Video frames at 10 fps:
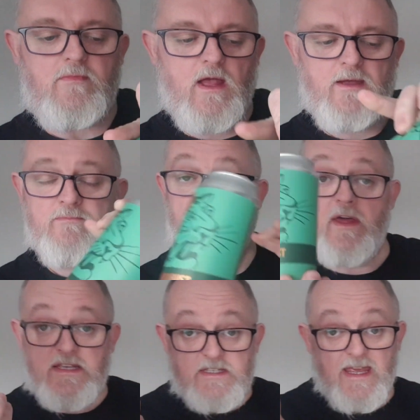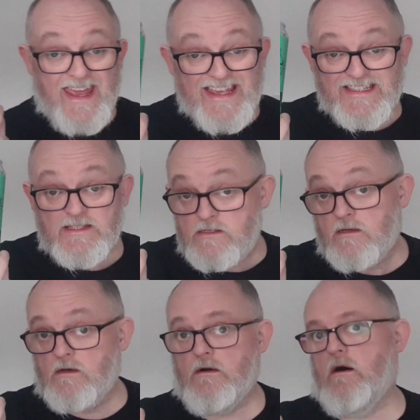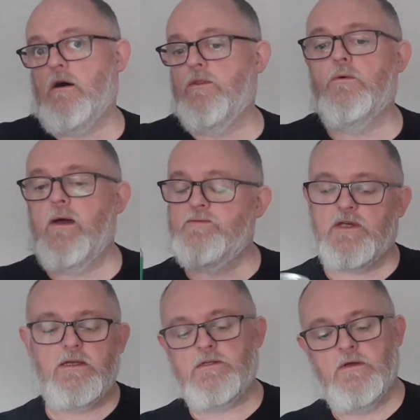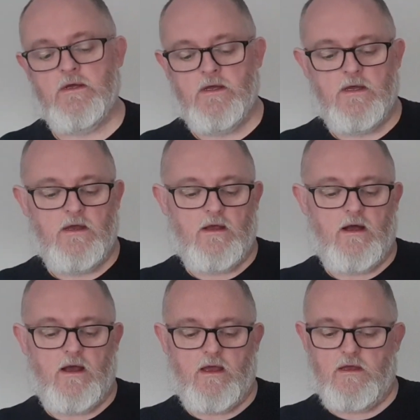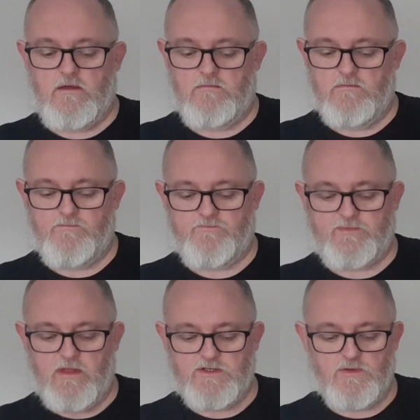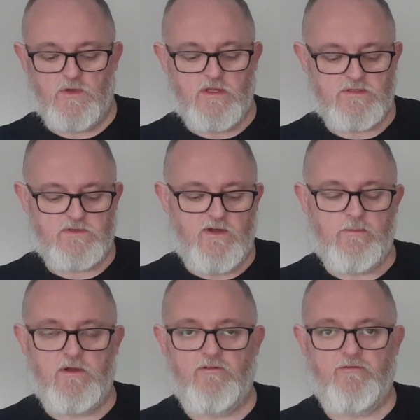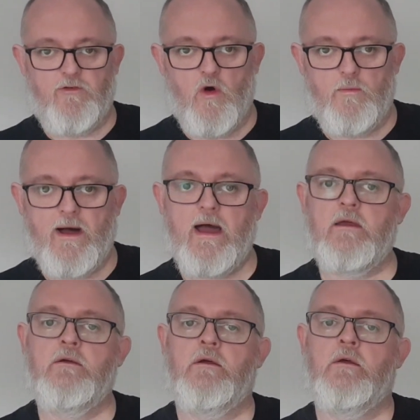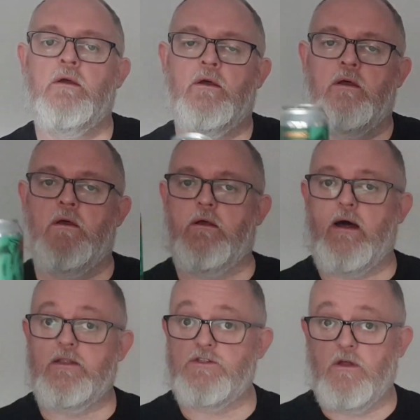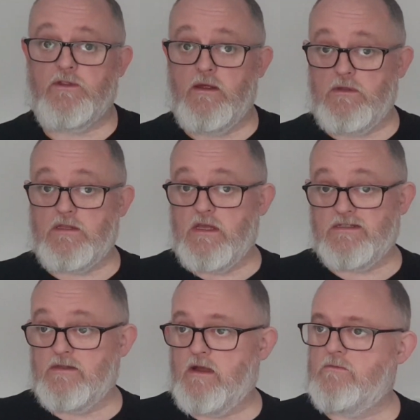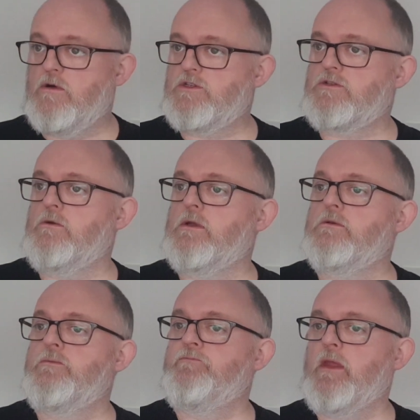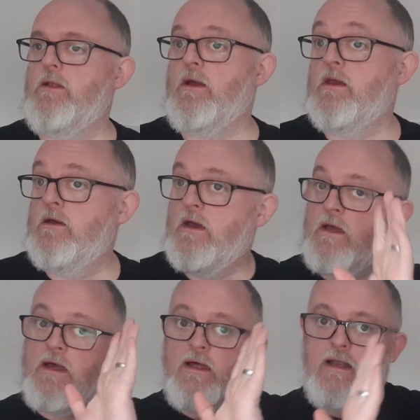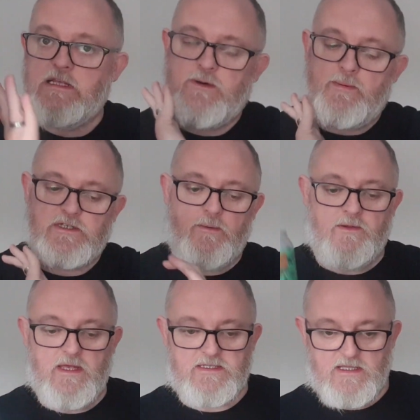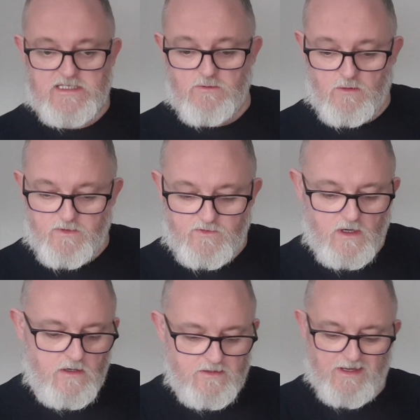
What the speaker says: This isn't on the website. This was available in a 4-pack, and it's not. It isn't there anymore. It's sold out. Anyway, let's pop a top on this. Let's see what we've got.